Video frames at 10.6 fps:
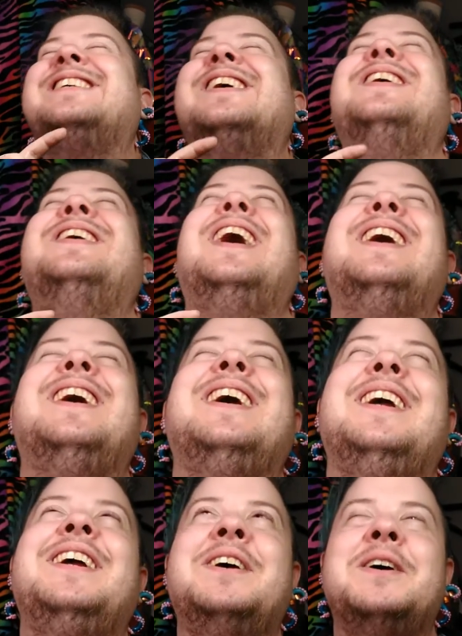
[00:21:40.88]
So
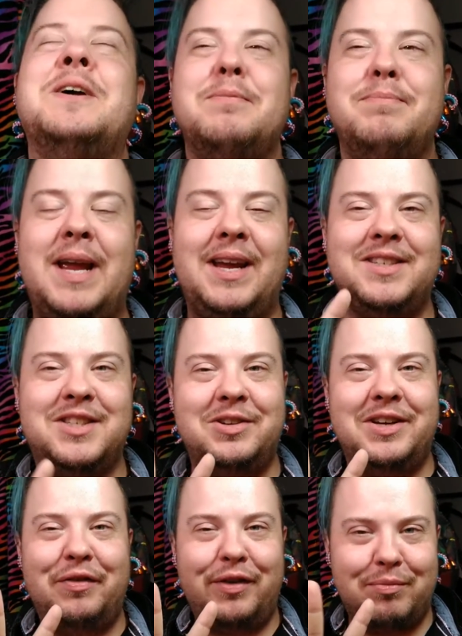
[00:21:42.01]
I made
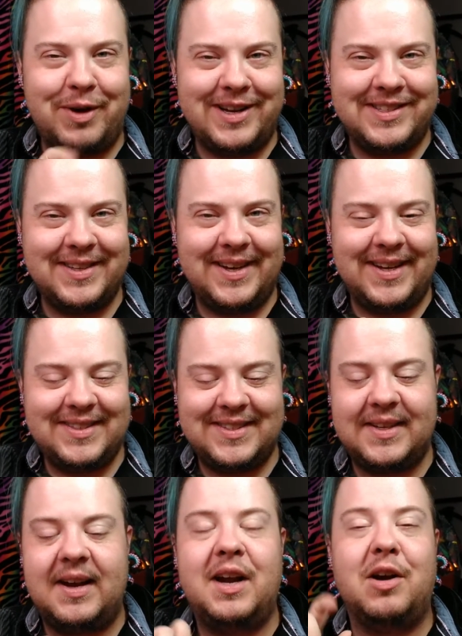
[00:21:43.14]
2 different
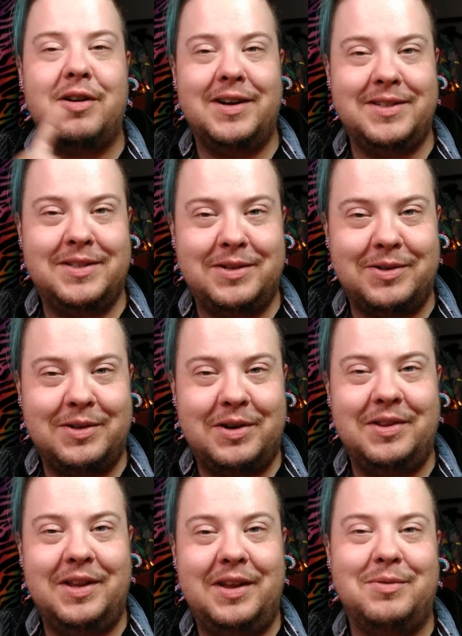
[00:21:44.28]
bracelets. I already sold
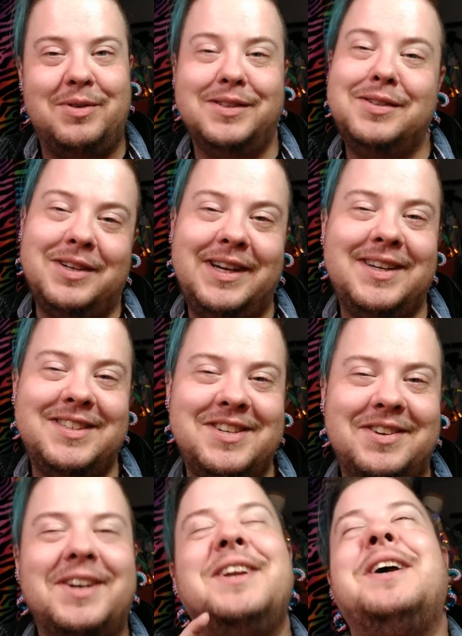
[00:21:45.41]
her the other one, so I can't
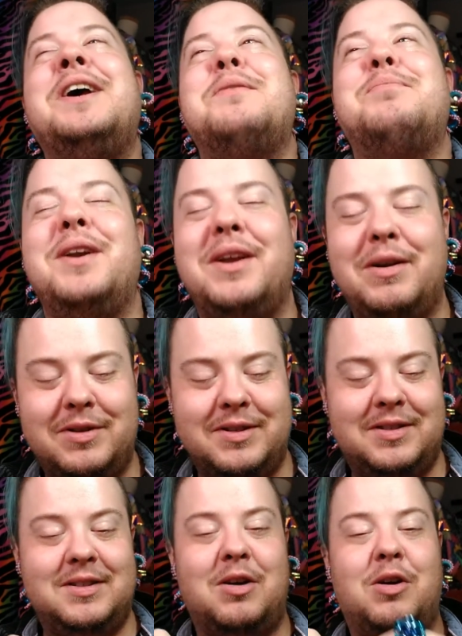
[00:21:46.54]
show it. But it
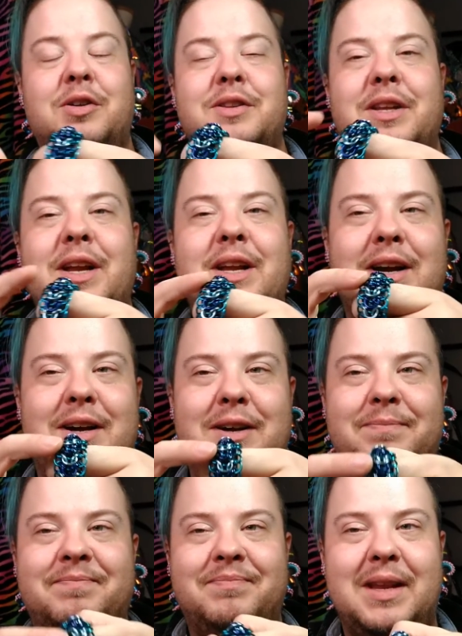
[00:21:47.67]
was all the
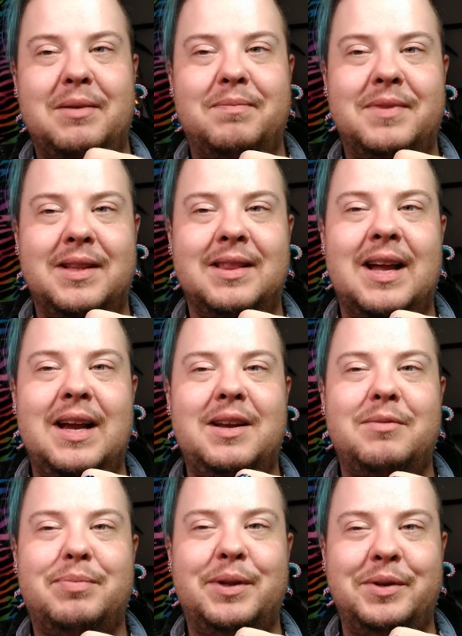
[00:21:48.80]

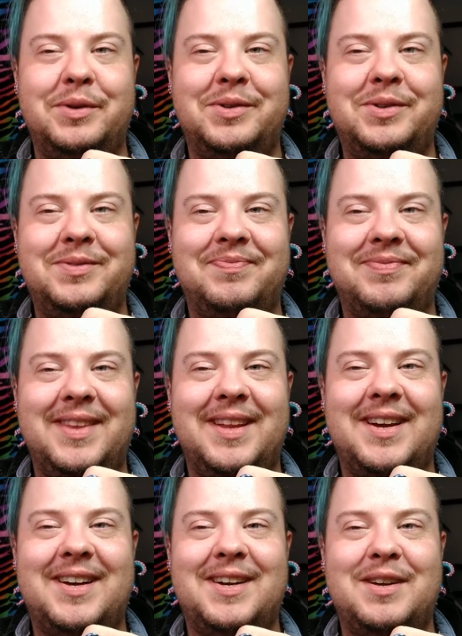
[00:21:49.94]
light blue.
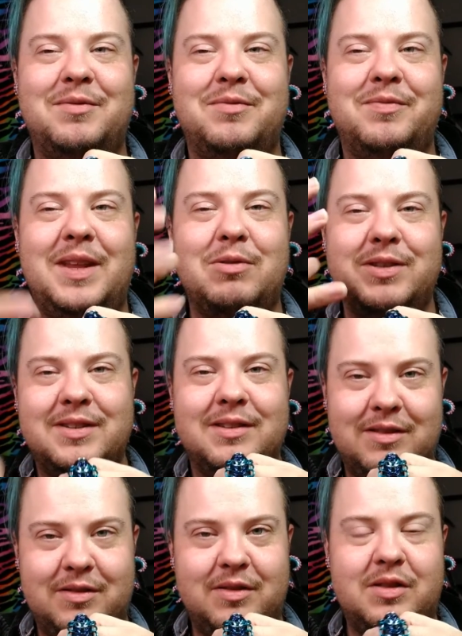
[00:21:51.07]
It was